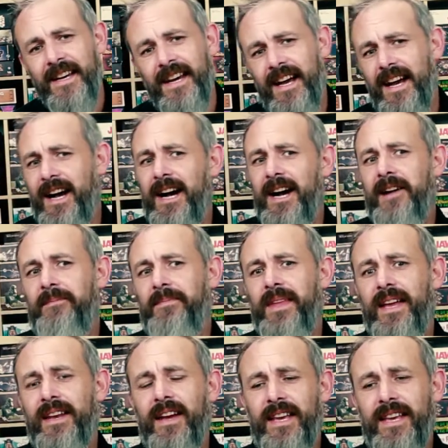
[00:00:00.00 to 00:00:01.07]

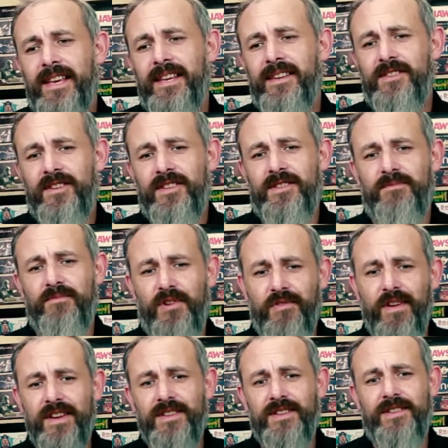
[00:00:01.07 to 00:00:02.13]
and I can just
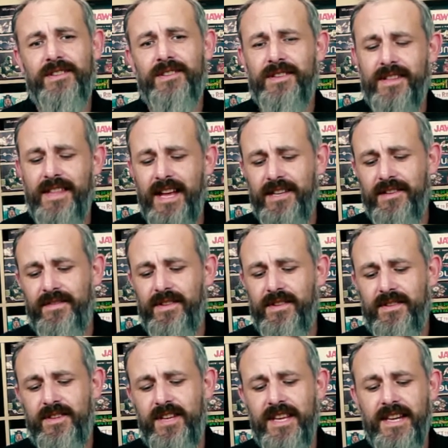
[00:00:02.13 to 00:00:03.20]
regress to that of
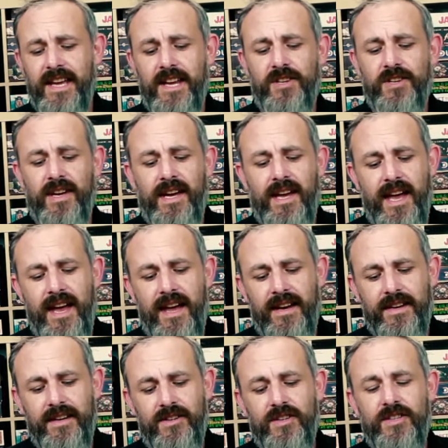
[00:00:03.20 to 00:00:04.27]
a teenager
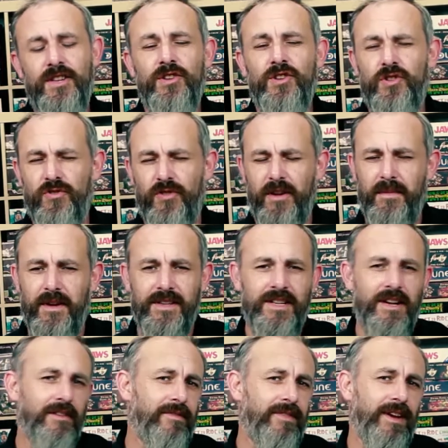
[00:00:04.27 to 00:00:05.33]
and just enjoy
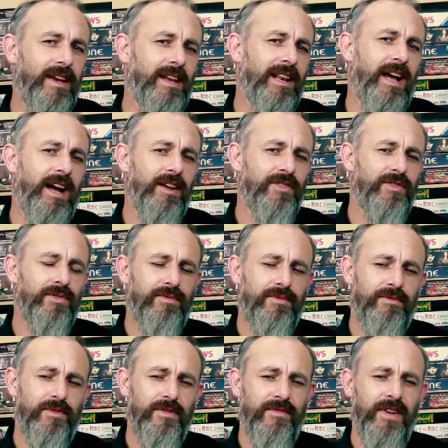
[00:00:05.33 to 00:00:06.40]
myself at a large
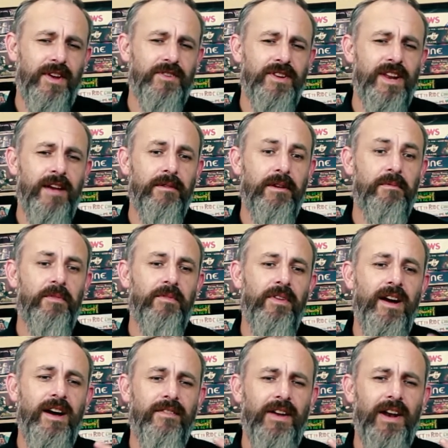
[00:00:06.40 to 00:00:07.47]
convention area with
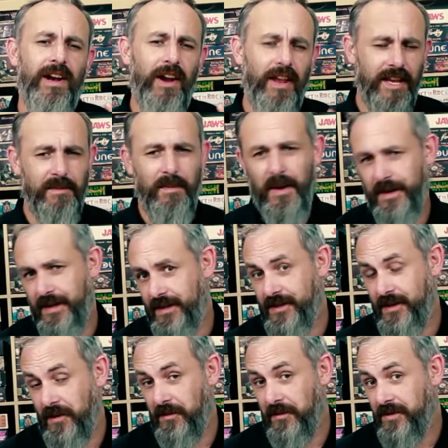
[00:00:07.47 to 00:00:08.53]
other like-minded
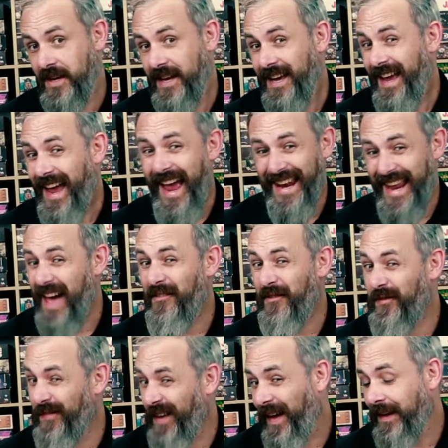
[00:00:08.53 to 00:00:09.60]
souls and have
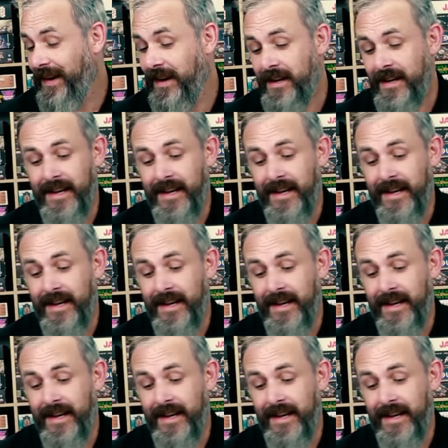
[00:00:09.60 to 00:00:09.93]
fun.